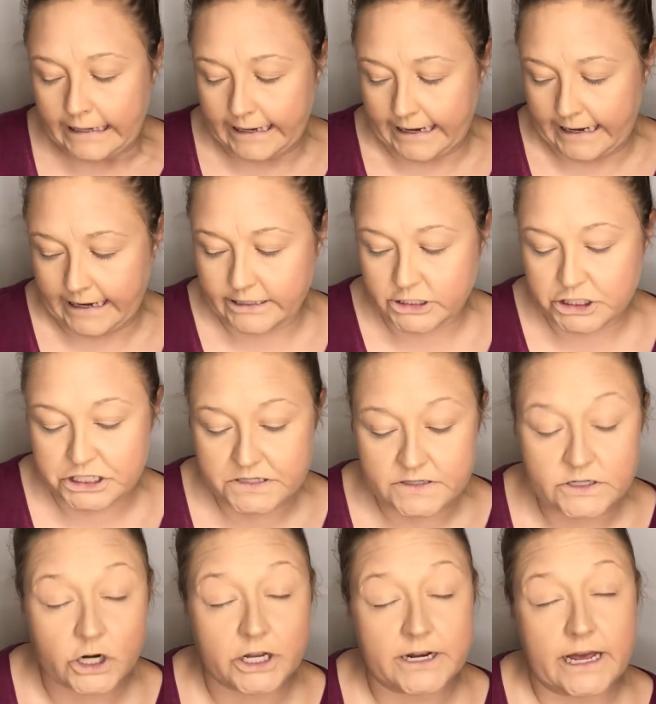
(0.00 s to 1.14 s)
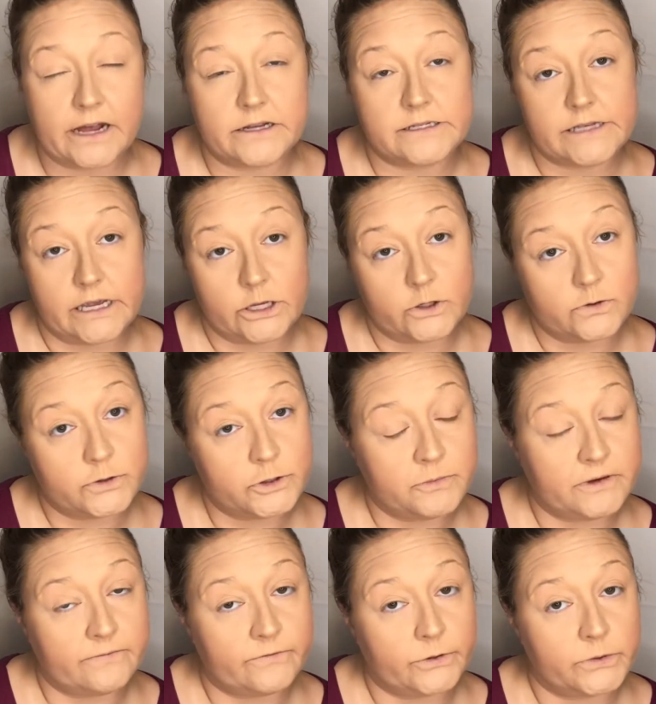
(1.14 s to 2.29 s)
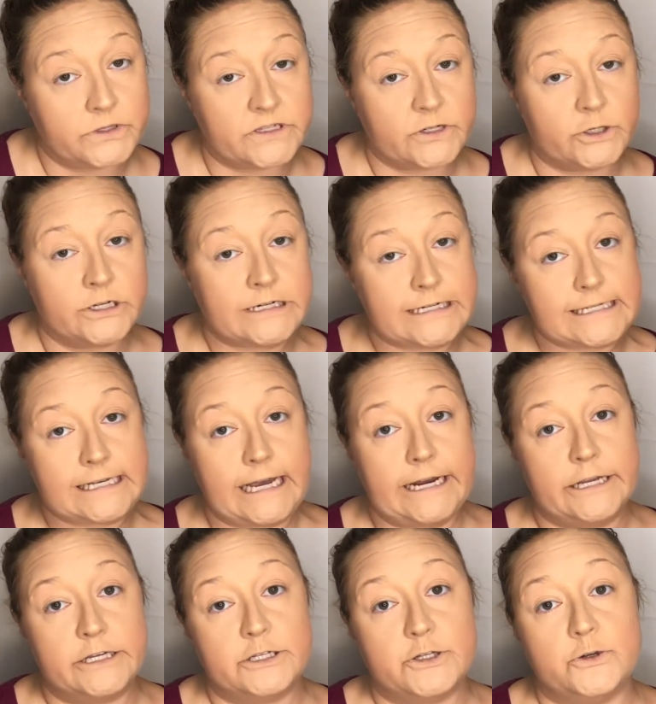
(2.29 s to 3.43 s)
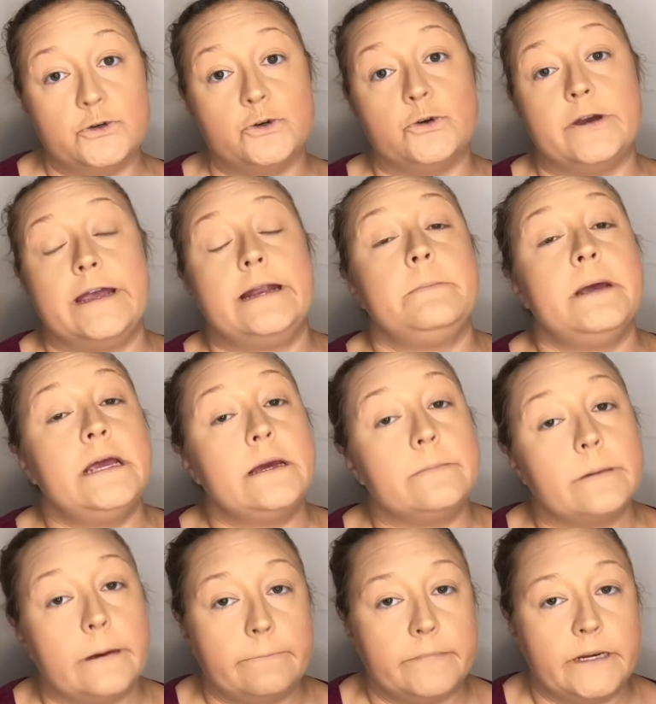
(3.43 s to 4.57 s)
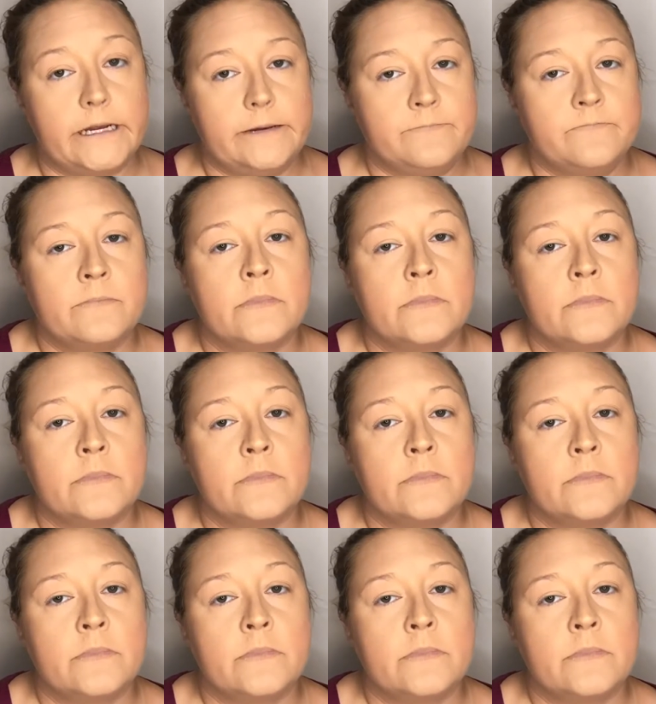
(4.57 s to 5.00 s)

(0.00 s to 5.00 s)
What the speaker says: and she started out as a YouTube influencer and decided to create a makeup company.